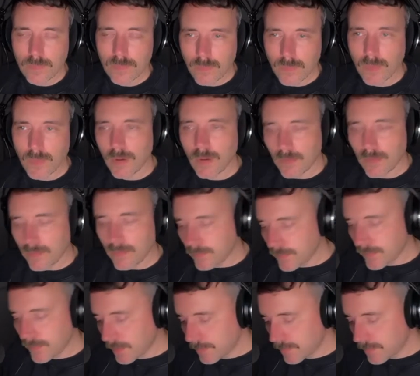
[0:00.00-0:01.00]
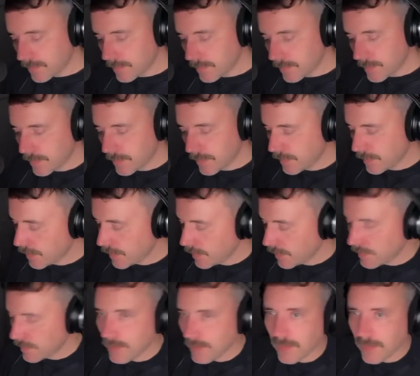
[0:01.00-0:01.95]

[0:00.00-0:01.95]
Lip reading: Yeah, that's a